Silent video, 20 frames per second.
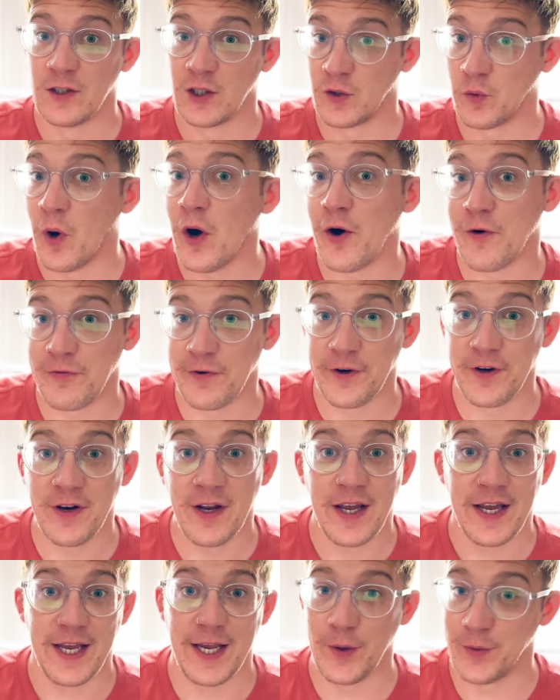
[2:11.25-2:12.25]
Quite
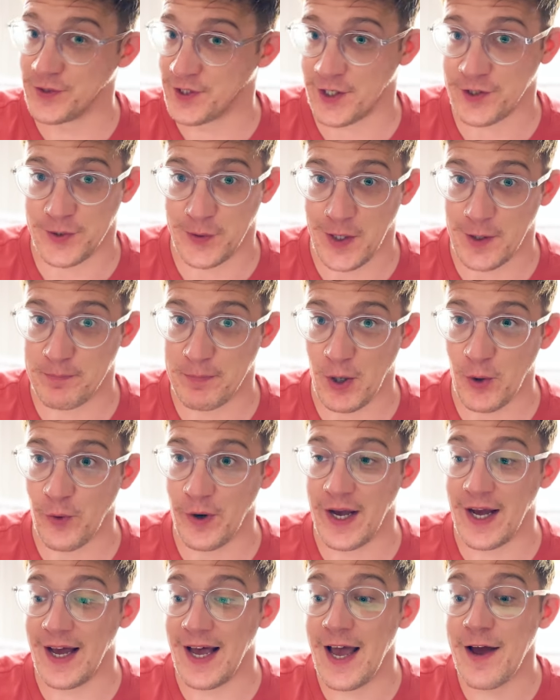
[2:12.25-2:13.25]
often, it was us who had bowl
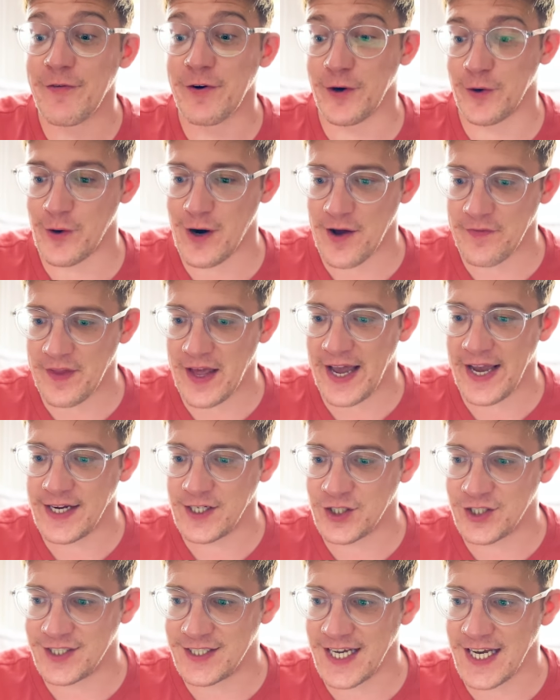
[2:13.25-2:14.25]
hair. Everyone around that
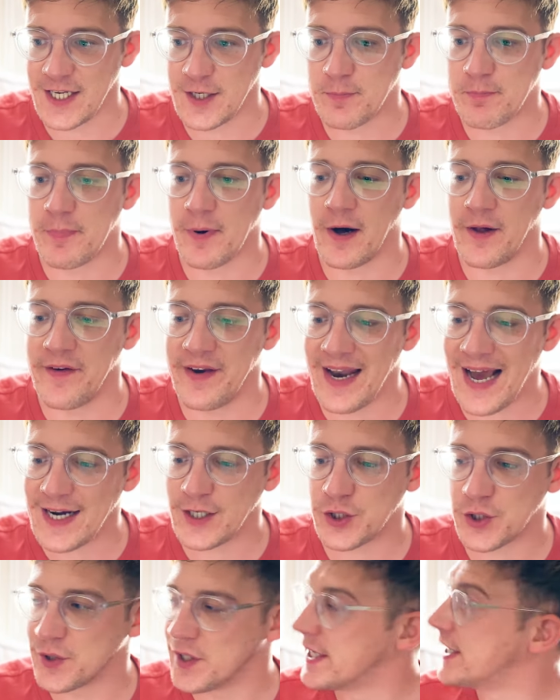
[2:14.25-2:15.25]
age did, but
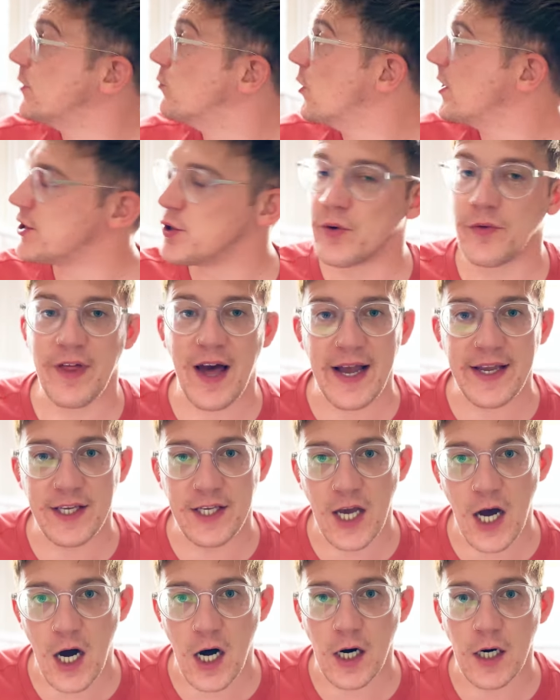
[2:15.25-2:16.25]
naturally, when you're that
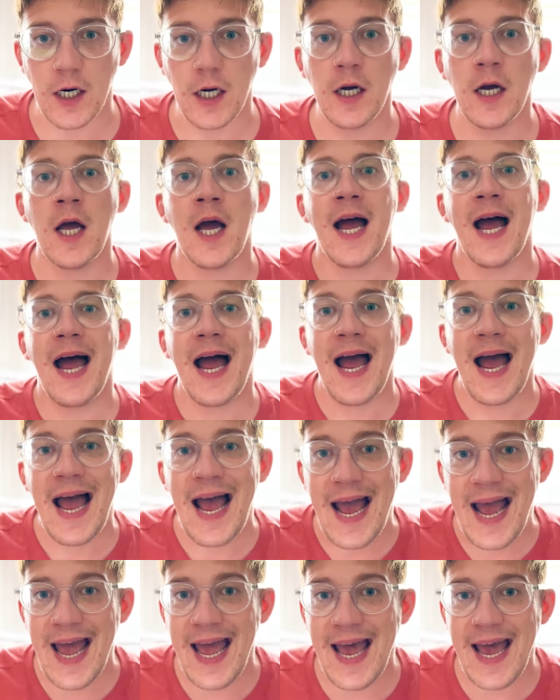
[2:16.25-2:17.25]
young,
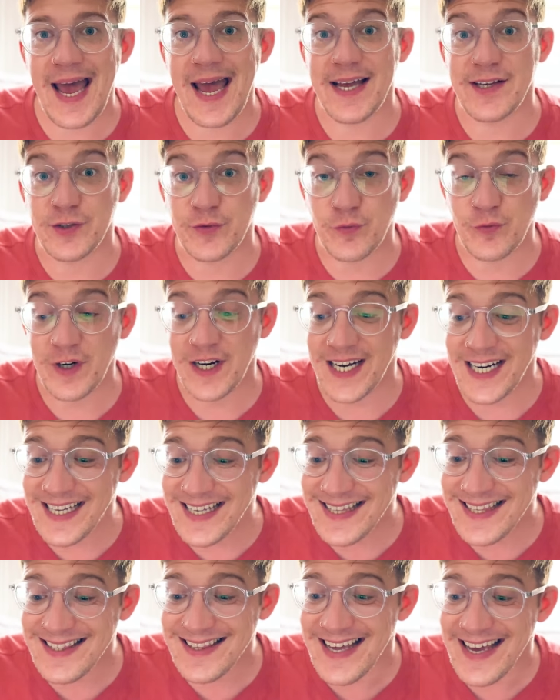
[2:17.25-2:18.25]
hair is really
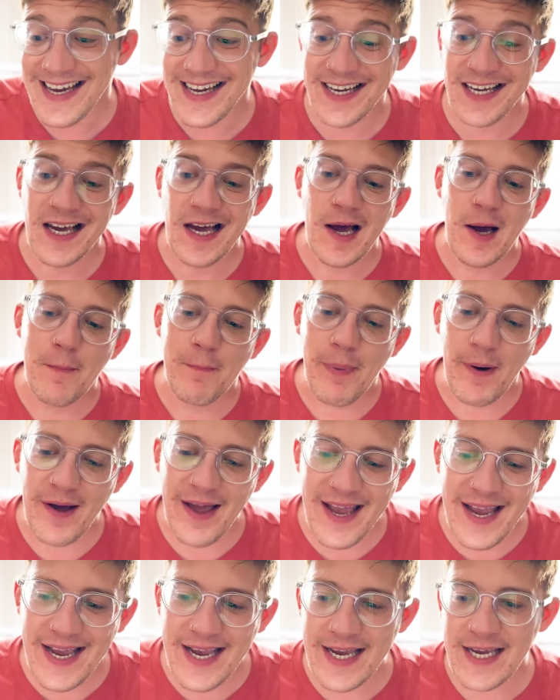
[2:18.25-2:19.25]
thick. But
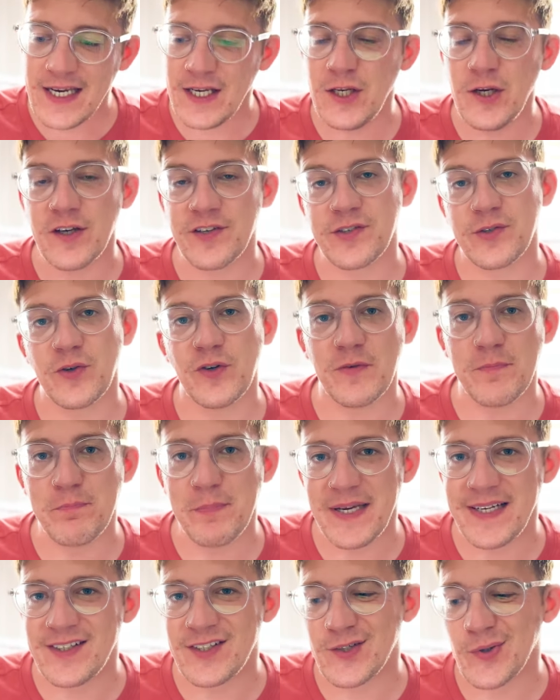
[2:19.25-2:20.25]
in your sort of
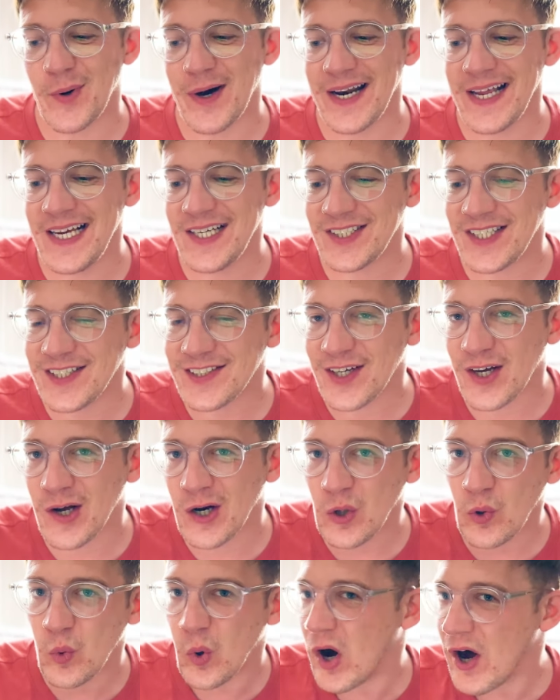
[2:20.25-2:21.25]
mid 20s, it's
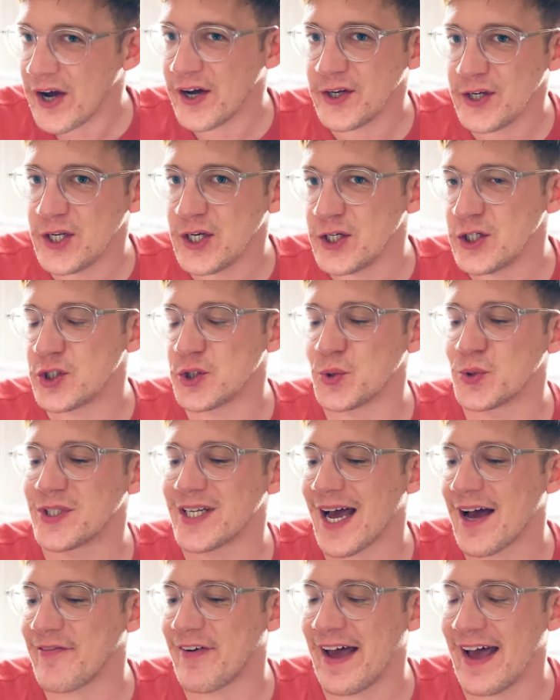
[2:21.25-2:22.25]
quite unusual
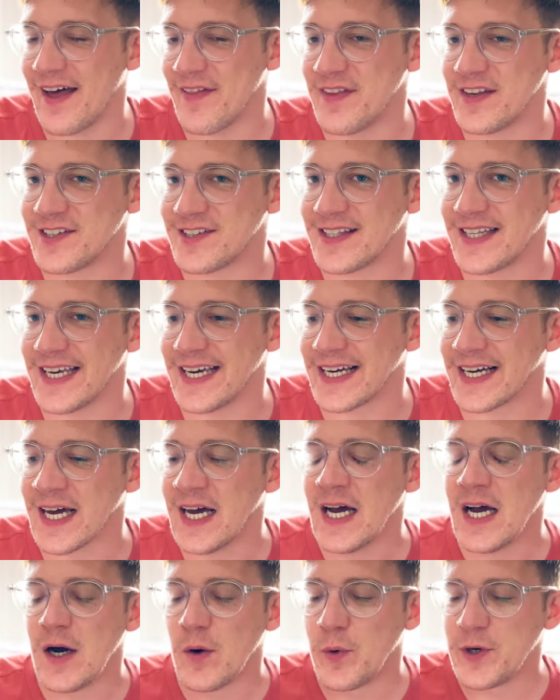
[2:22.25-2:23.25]
to have hair this thick,
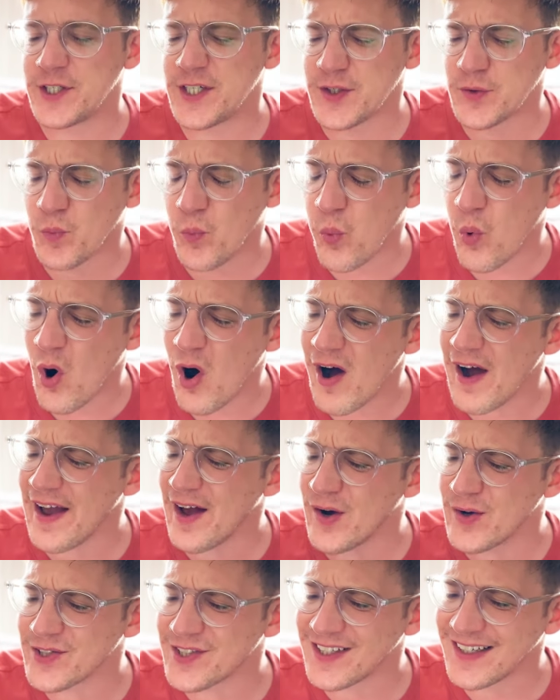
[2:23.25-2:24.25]
which is why
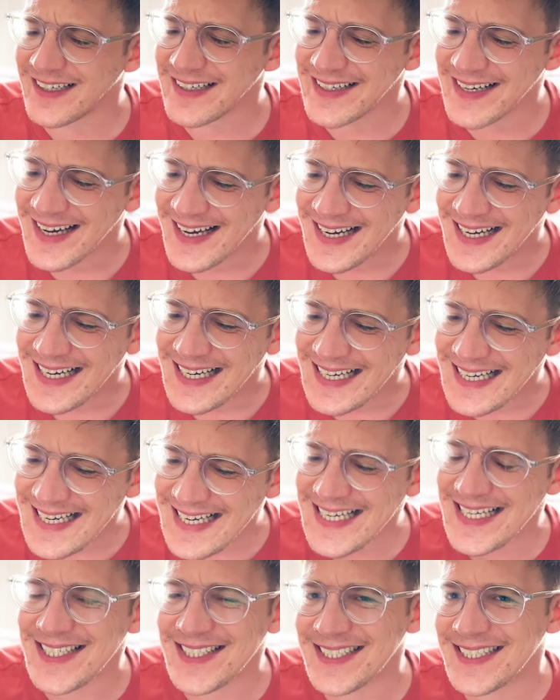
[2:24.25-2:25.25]
I was like,
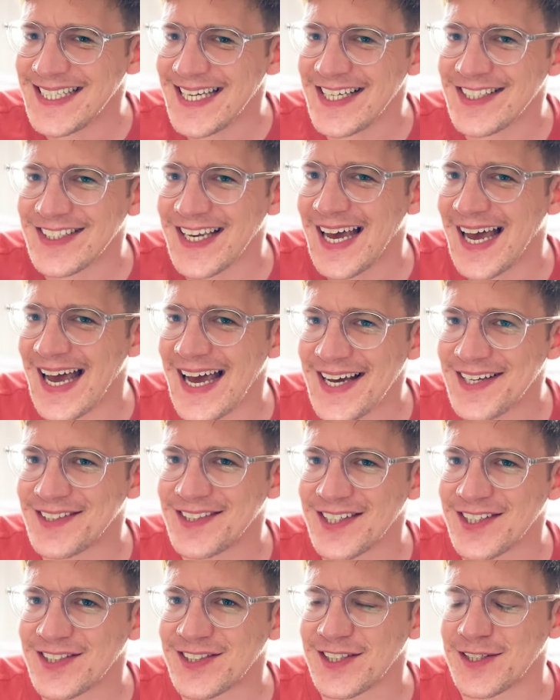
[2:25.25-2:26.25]
is this a hair
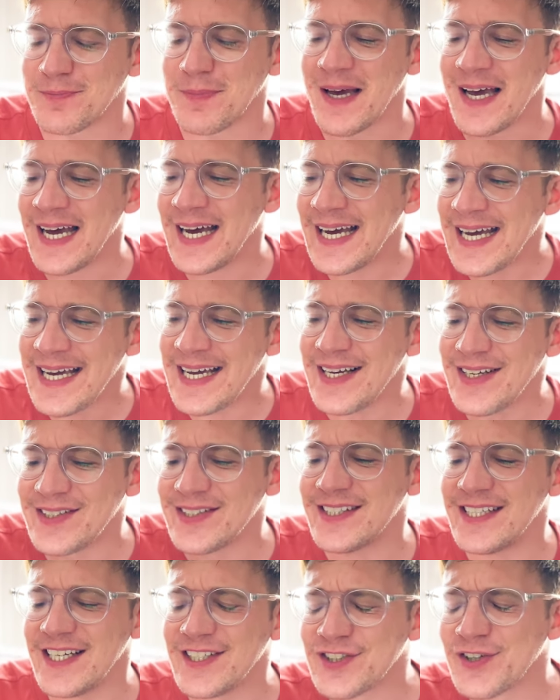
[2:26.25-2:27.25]
system?
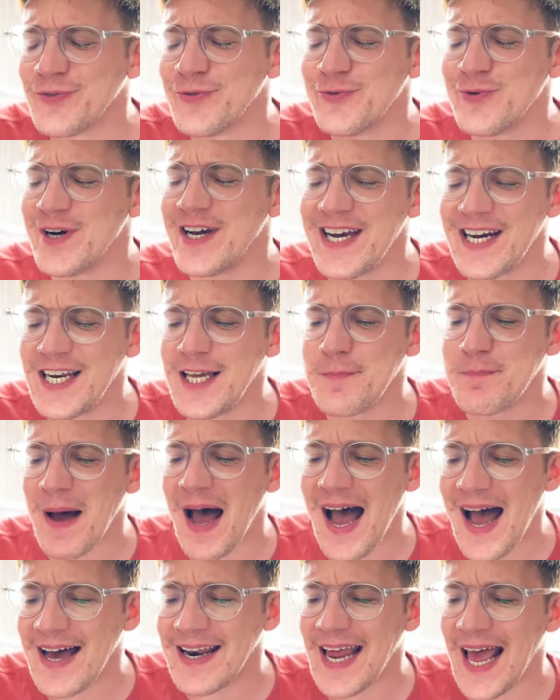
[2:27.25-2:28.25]
Is this a really
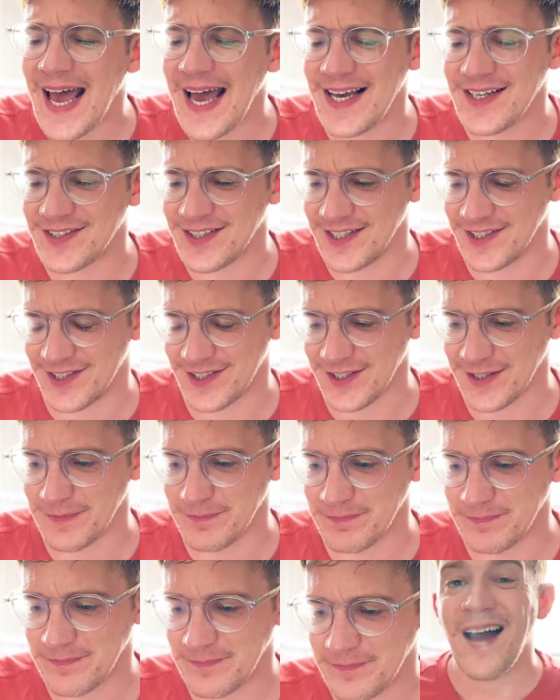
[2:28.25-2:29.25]
bad hair
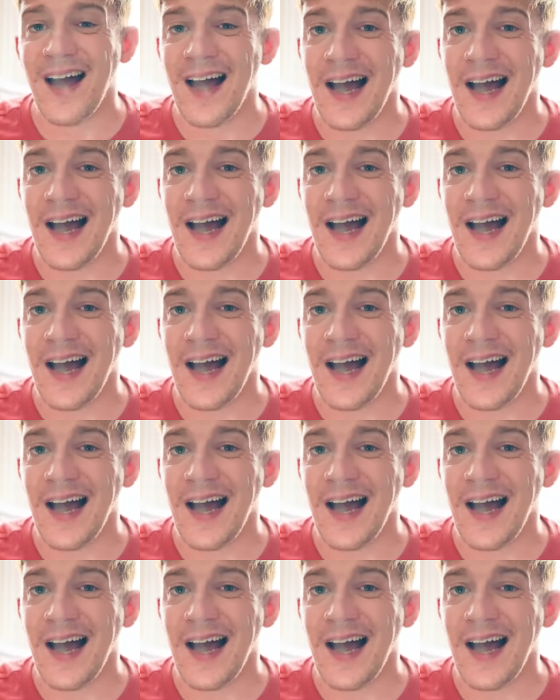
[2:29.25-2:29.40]
system?